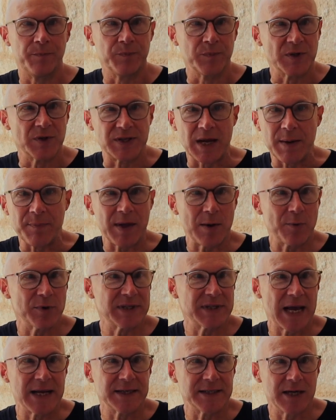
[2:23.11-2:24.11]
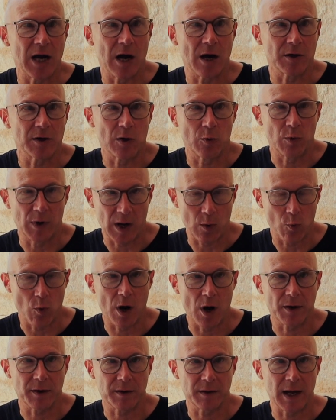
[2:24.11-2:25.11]
Same thing with Santiago when I
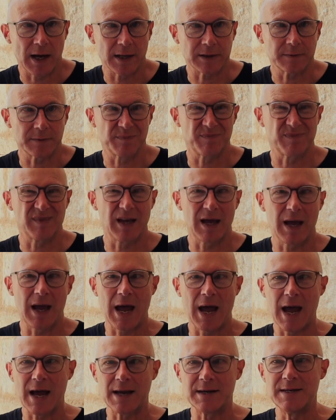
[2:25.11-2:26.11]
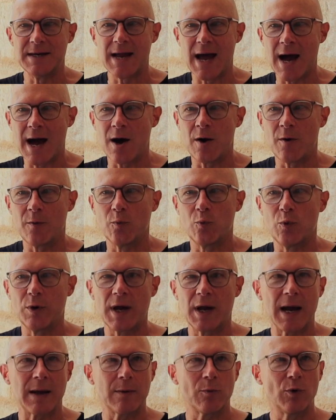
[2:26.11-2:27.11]
walked that. And now when
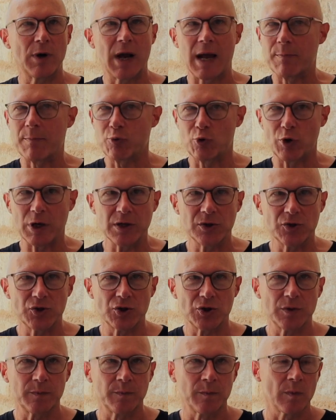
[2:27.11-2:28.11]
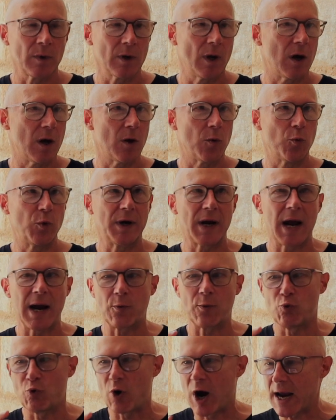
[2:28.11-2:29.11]
I preach, when I
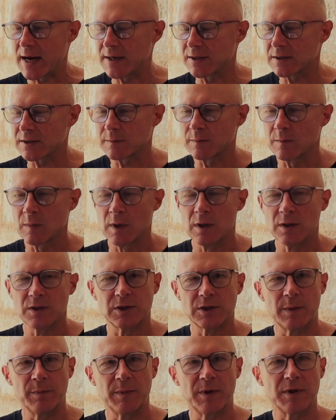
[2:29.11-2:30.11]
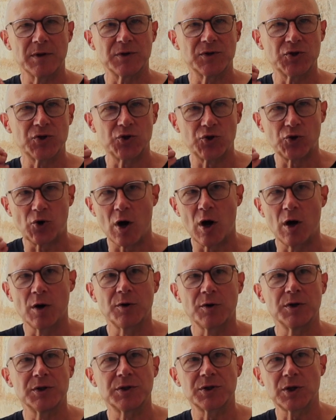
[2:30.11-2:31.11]
write, some of the
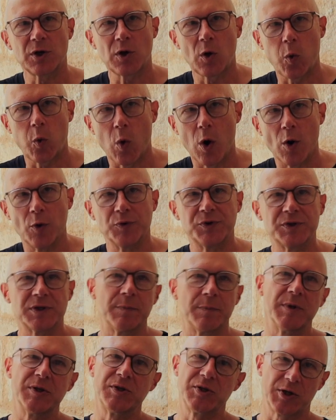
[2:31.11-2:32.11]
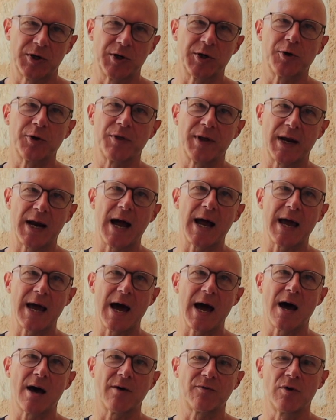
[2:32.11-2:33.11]
strongest quotes and material that I
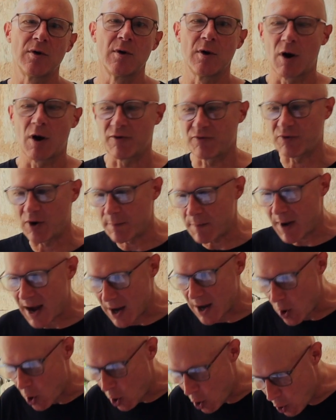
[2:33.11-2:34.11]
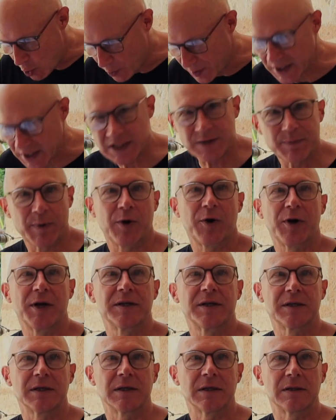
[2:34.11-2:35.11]
have are from my own
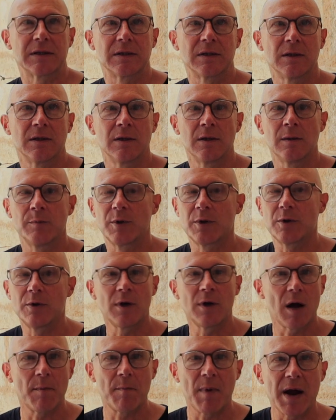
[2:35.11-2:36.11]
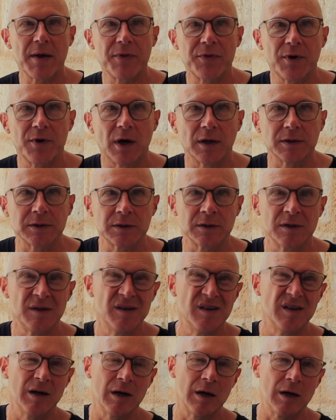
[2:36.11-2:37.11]
experiences, but they're not my thoughts,
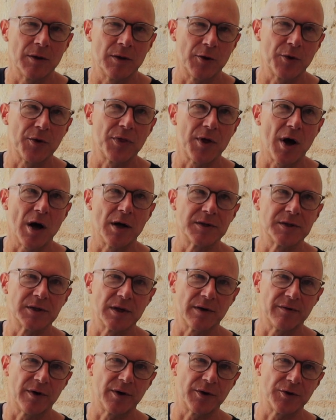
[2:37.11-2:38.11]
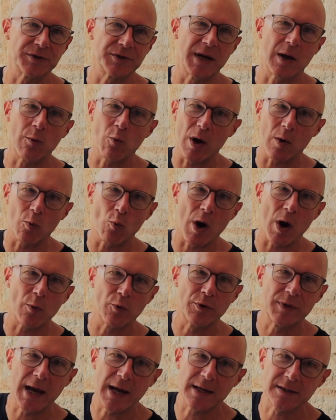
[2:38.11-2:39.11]
they're thoughts of others. Now what
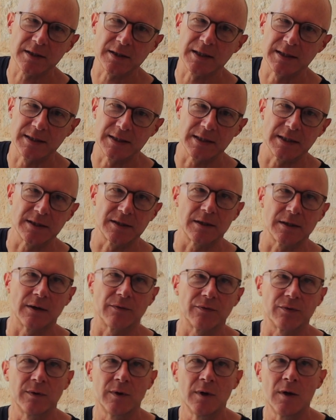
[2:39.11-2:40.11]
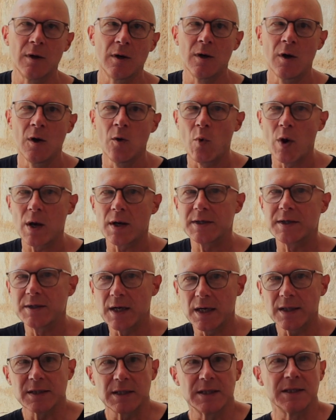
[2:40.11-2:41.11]
would that consist of? Well, it
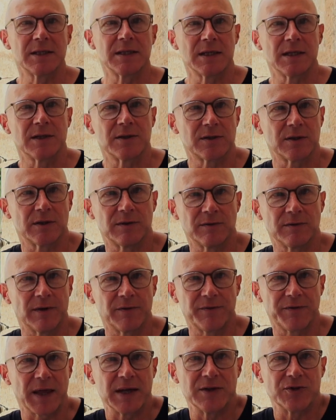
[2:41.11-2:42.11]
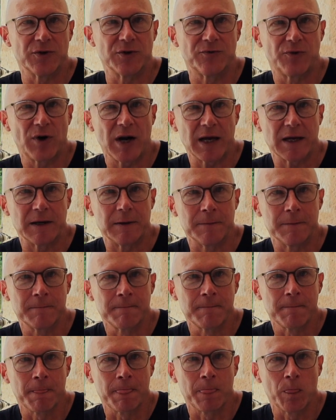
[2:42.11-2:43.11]
does consist of things you've read.
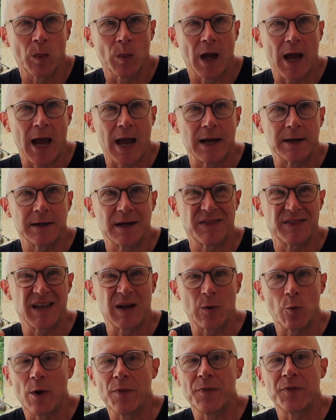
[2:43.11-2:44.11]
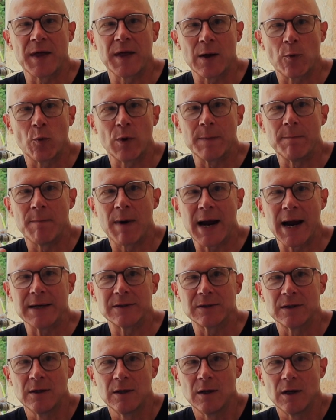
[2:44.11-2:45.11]
And I think one thing we
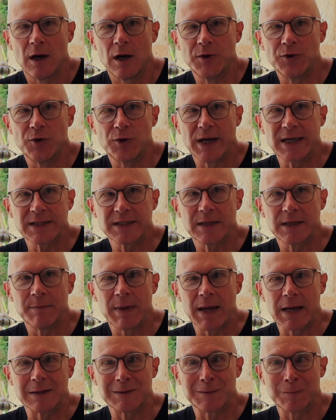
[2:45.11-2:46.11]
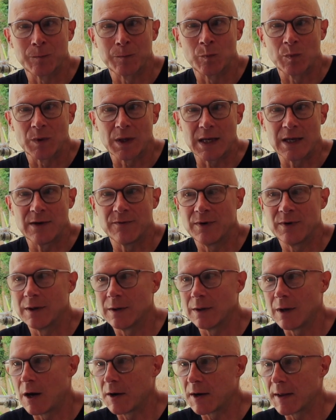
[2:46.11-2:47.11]
might underestimate,
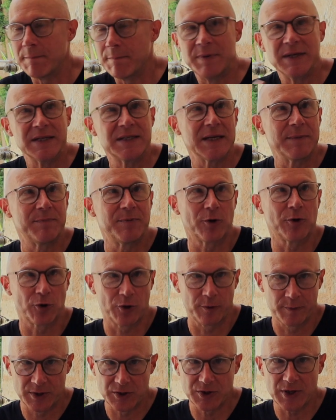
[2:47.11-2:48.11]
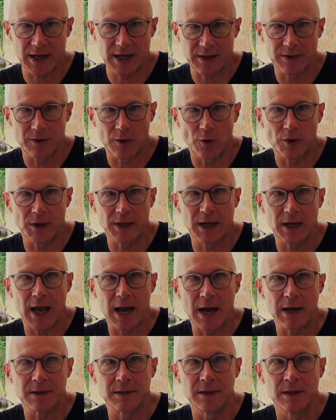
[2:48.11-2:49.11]
even on a busy pilgrimage like in the Holy
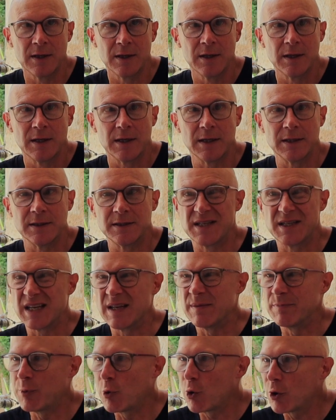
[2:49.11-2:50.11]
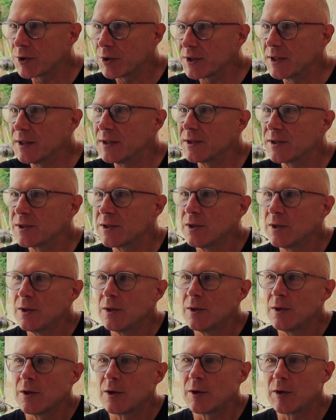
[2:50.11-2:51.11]
Land, is the importance
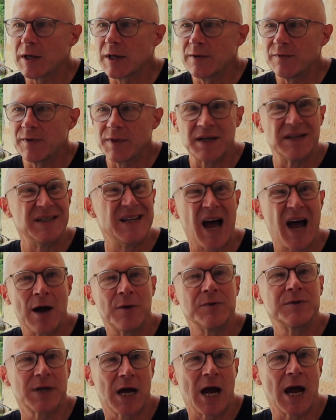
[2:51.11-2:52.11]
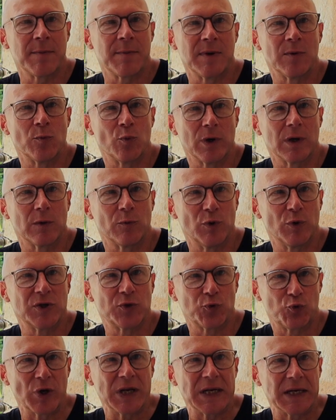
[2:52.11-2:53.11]
or even the downtime in
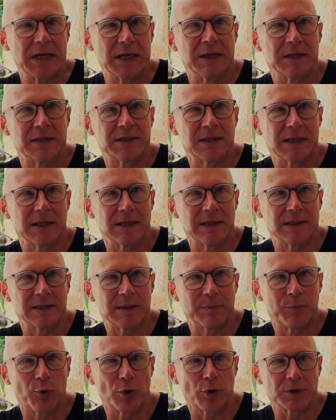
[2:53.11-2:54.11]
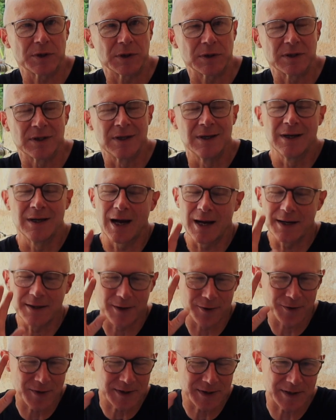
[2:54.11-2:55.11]
which reading is important. I
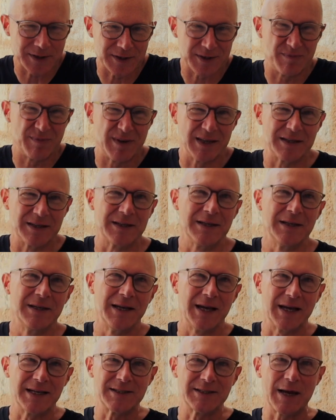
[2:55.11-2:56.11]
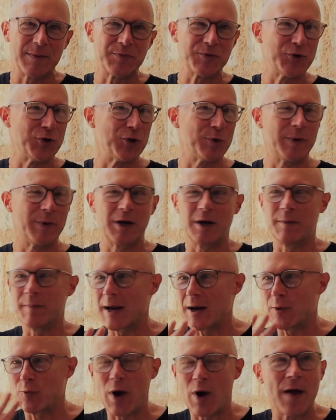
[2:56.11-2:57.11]
know this is a bit exceptional, but on
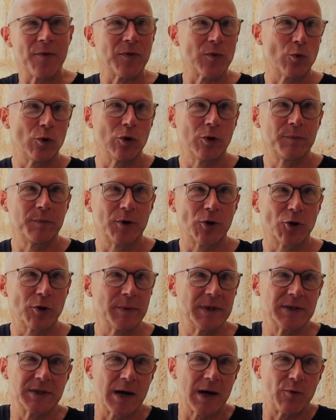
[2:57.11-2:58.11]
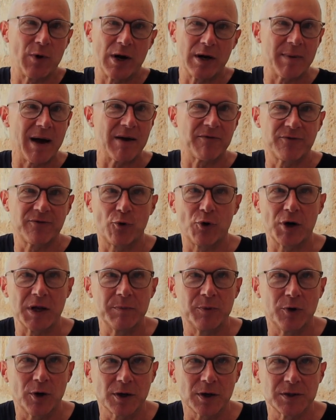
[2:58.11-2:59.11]
my around the world pilgrimage, I read about 40
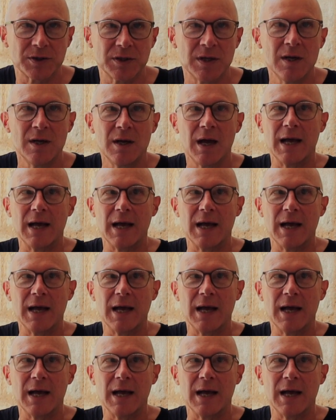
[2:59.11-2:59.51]
books.